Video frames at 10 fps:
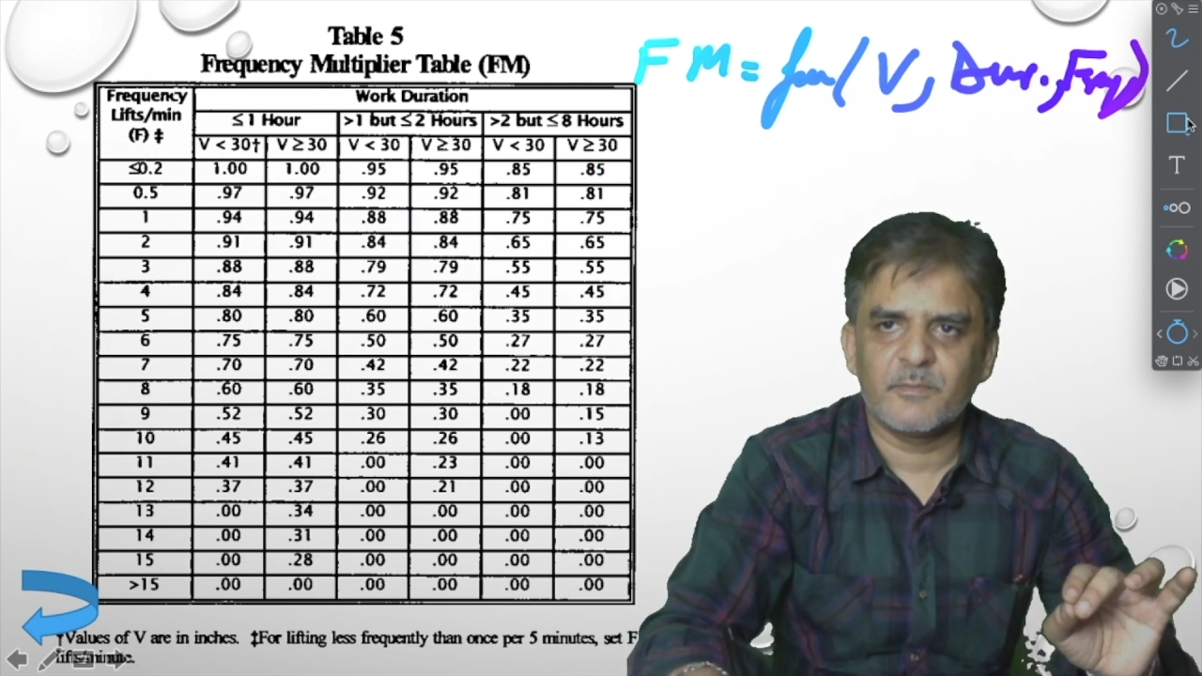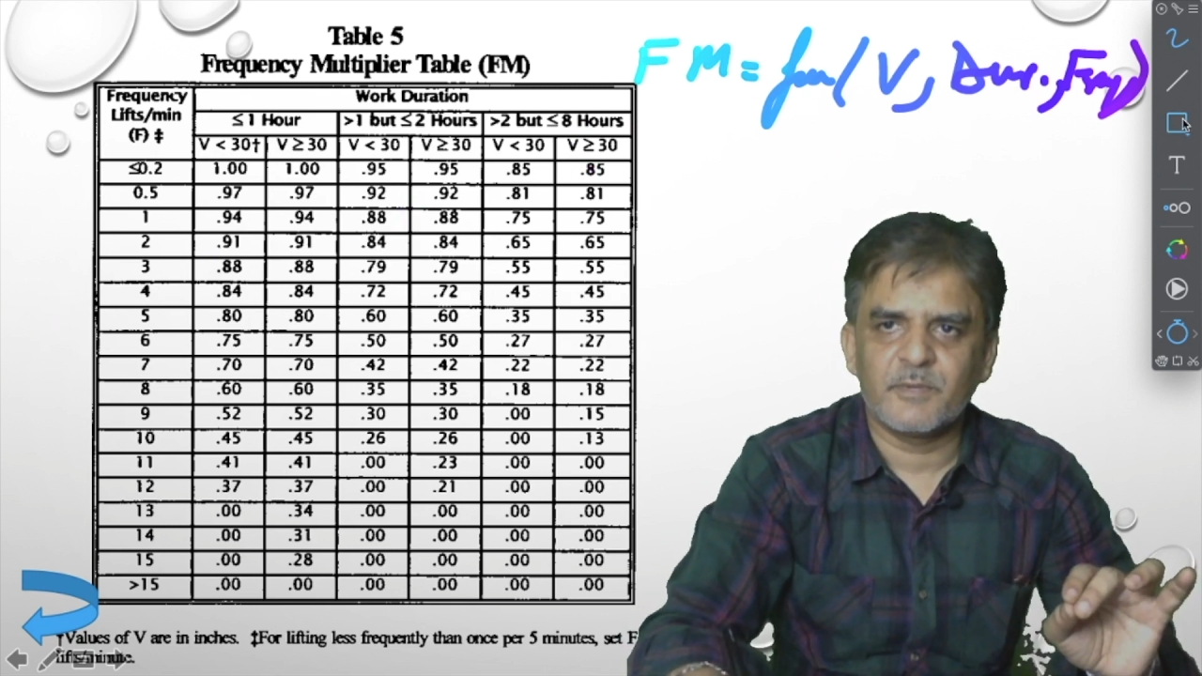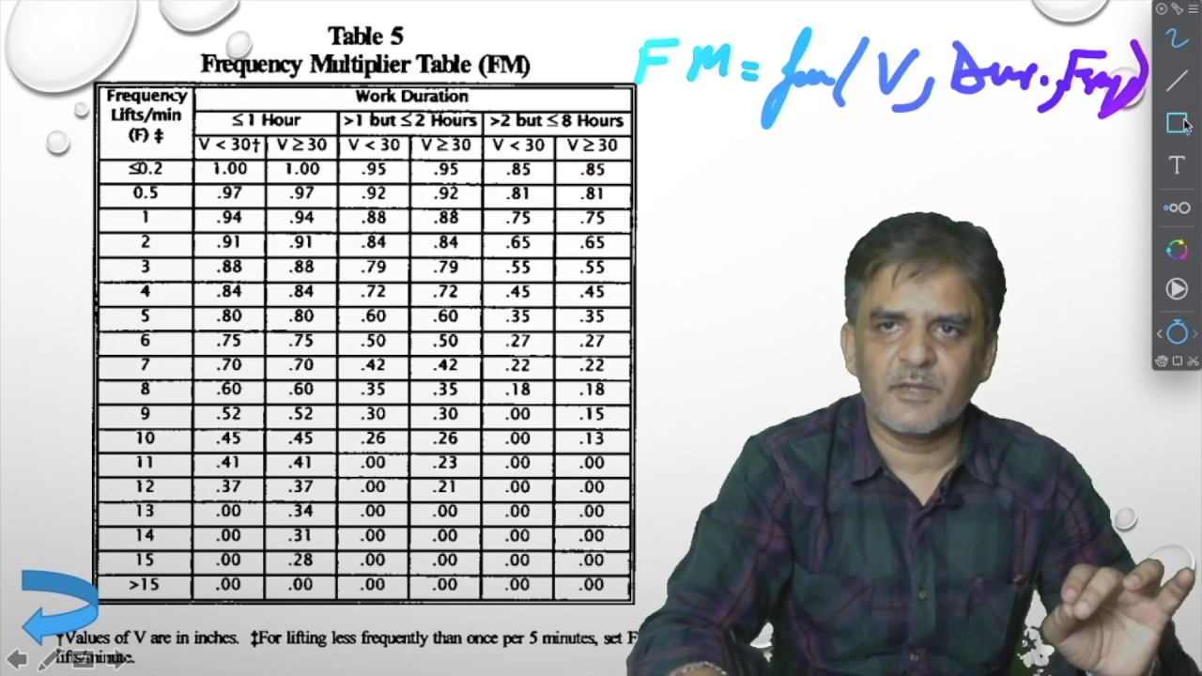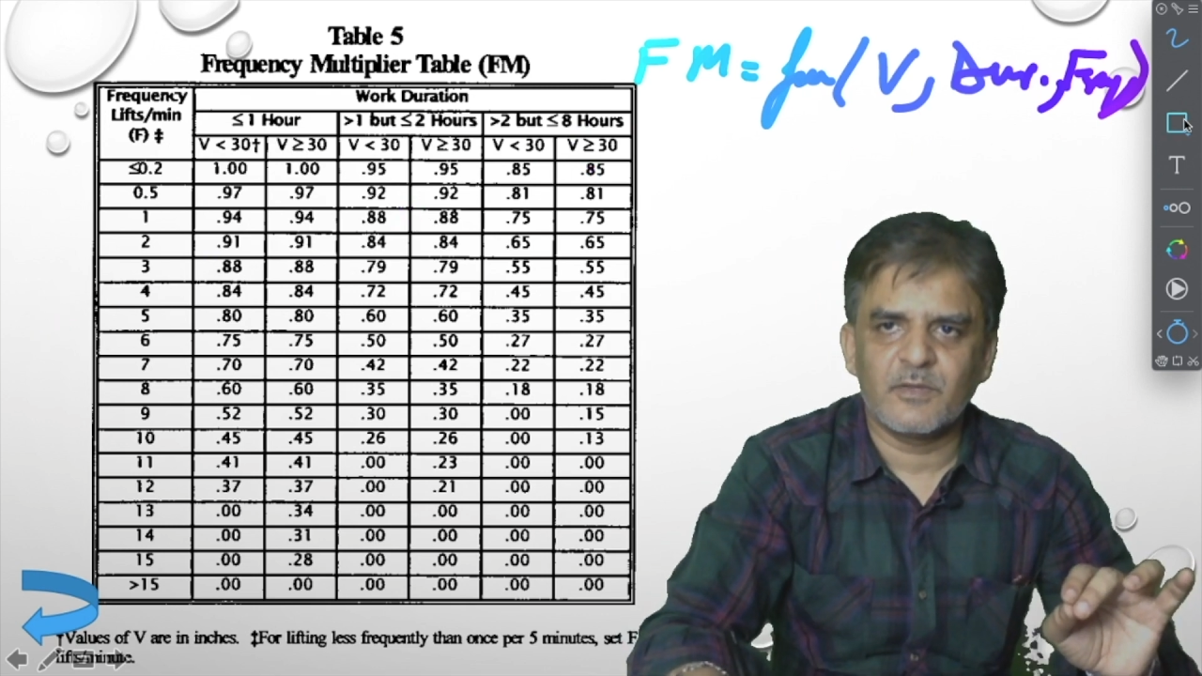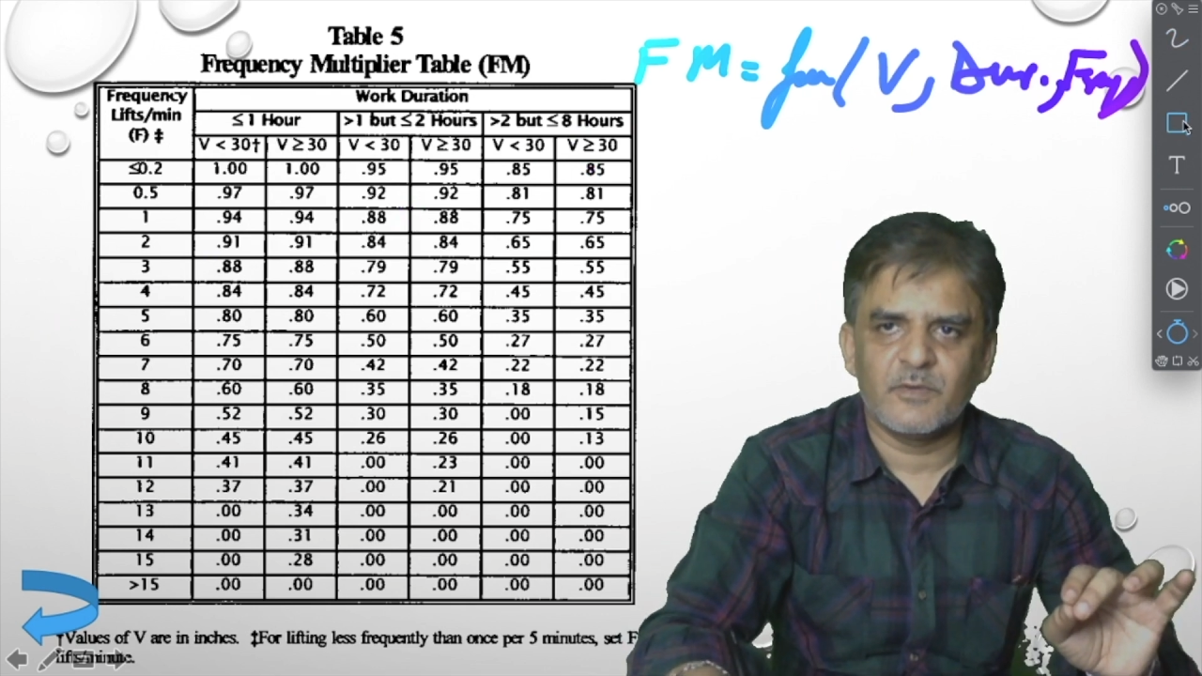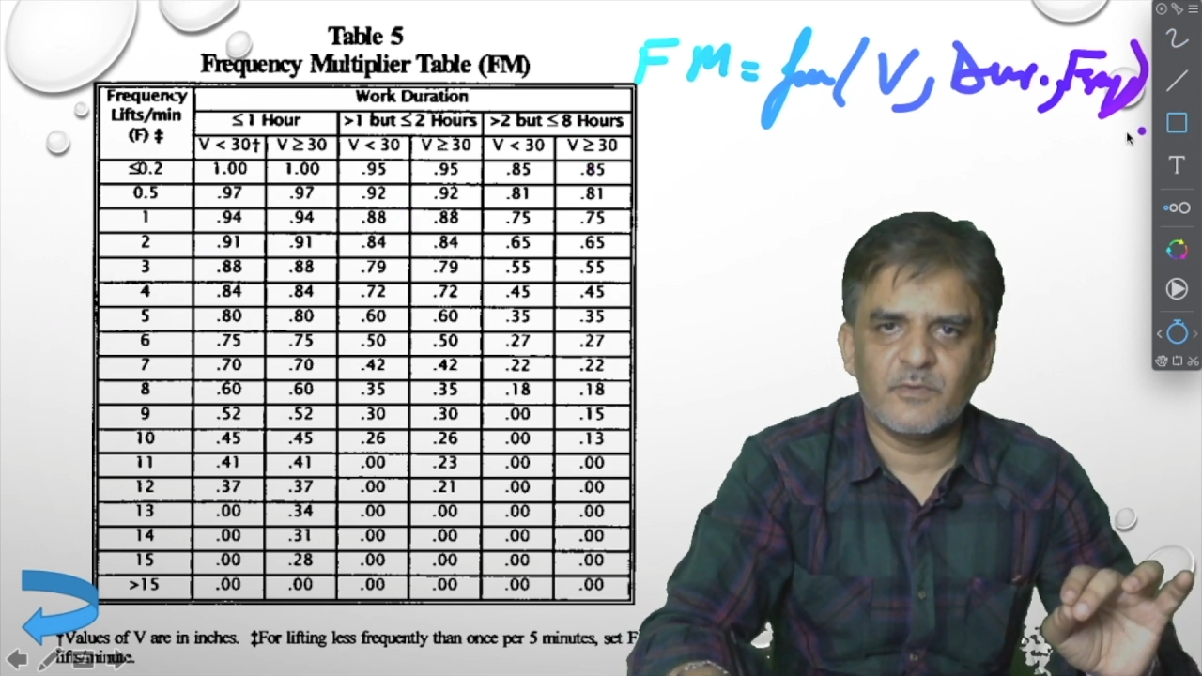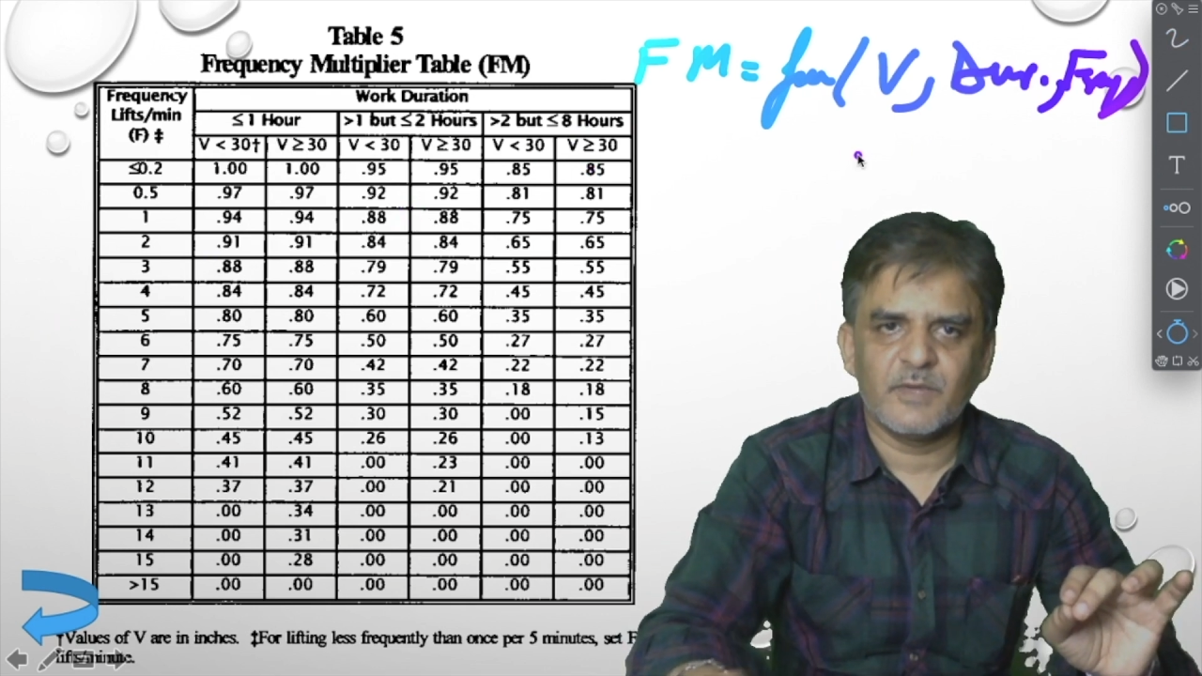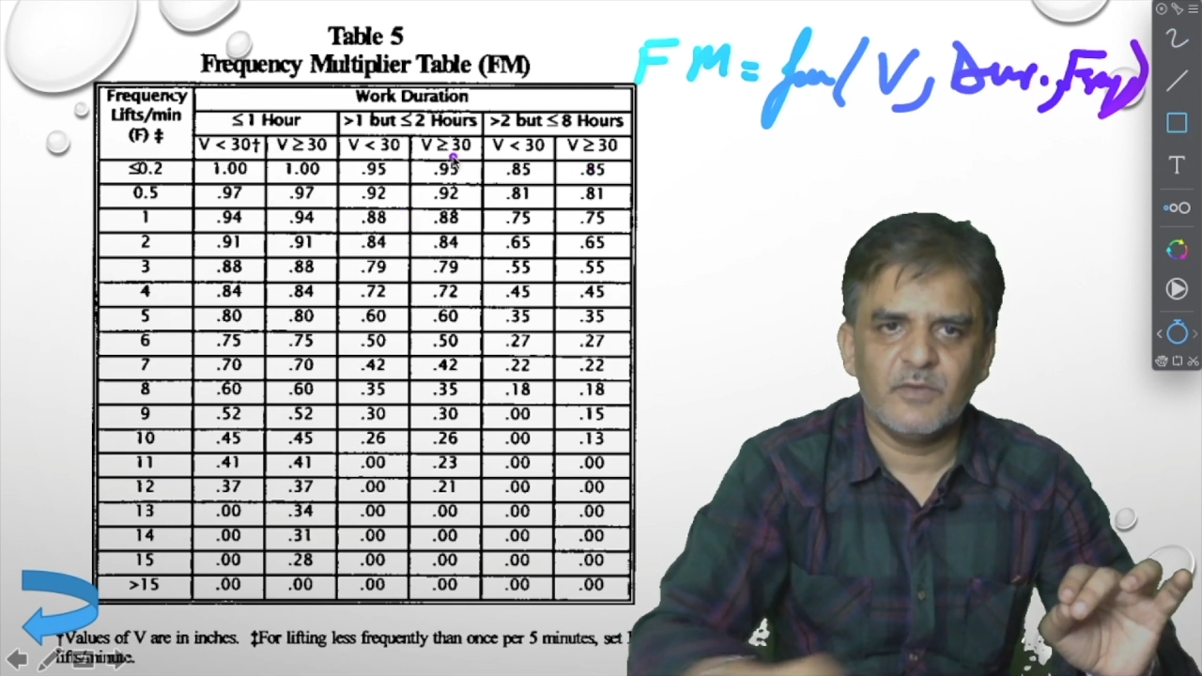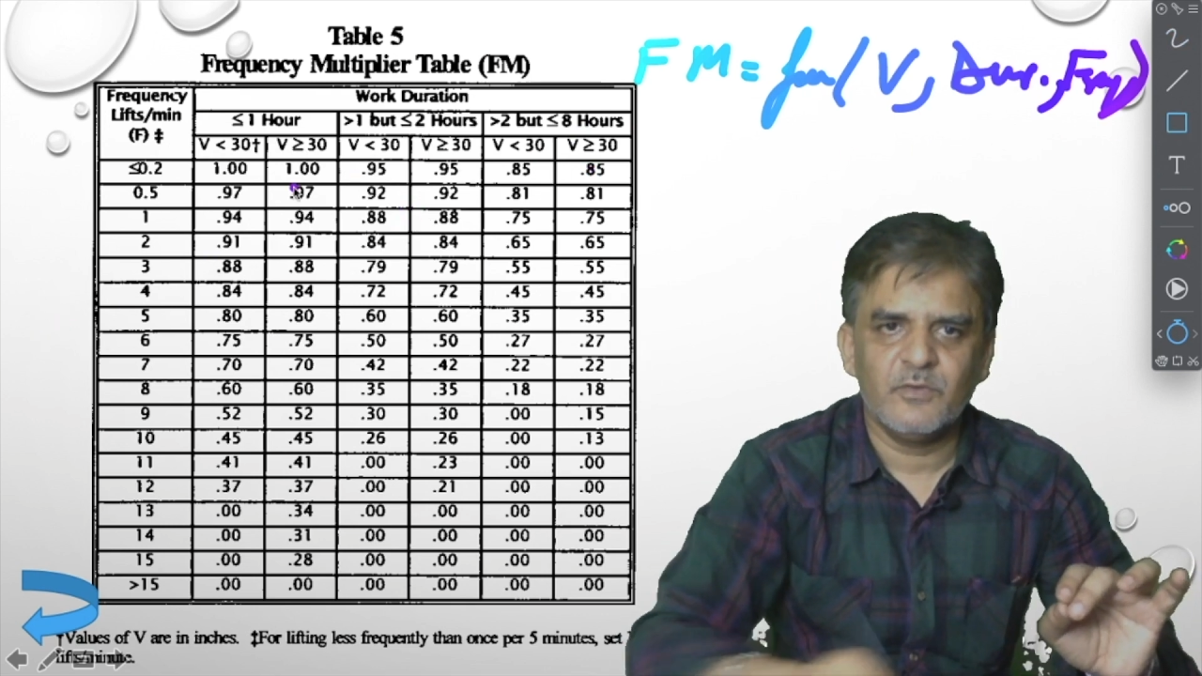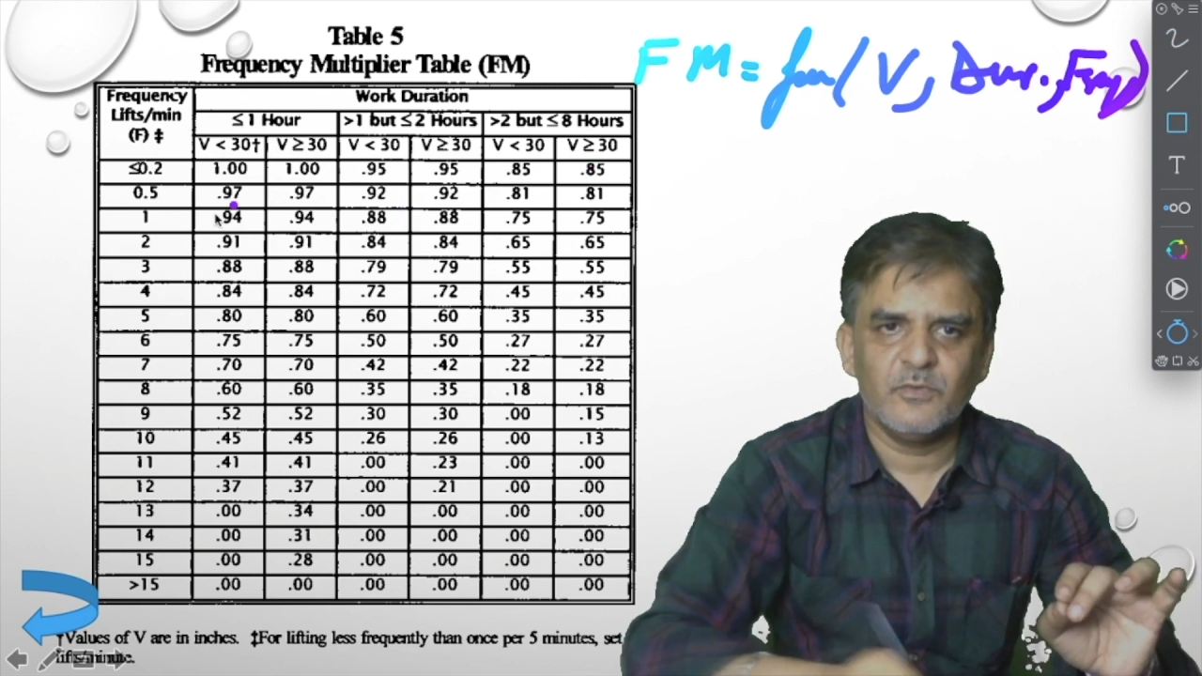particular
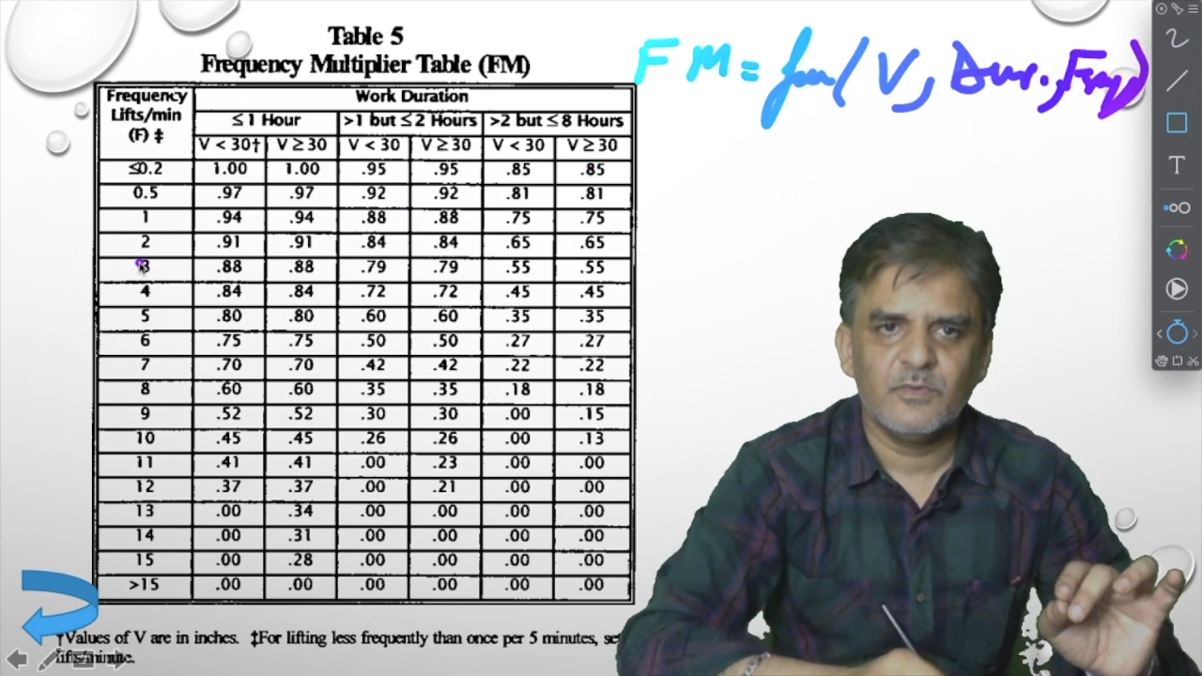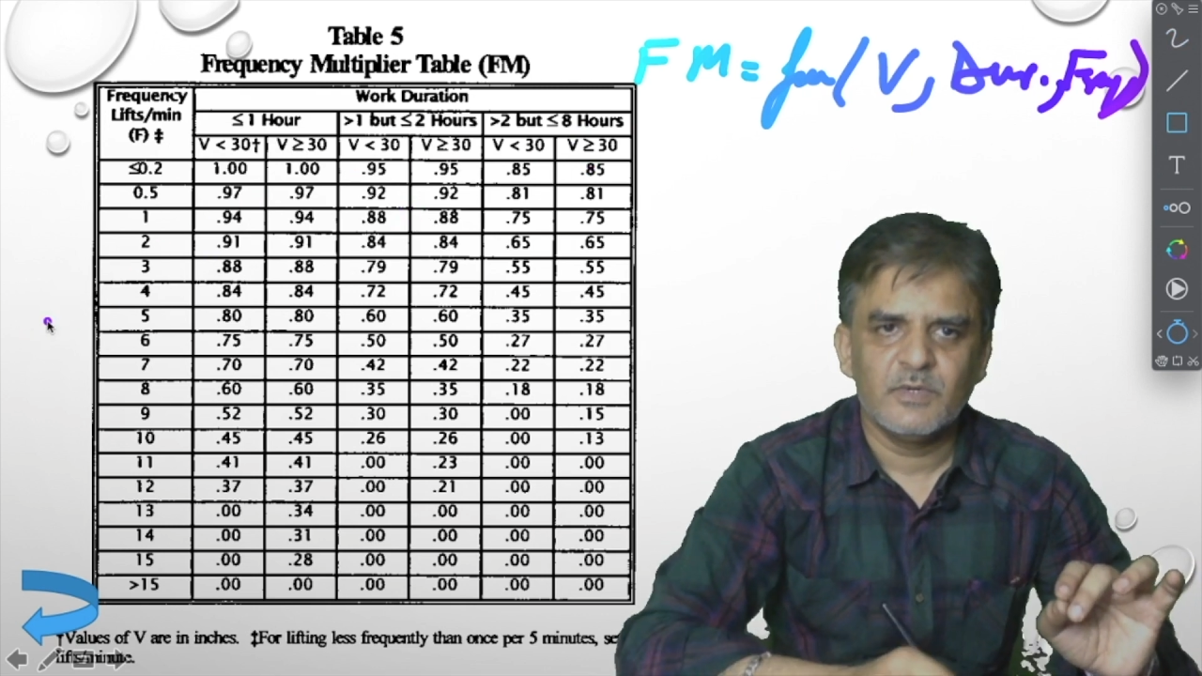value.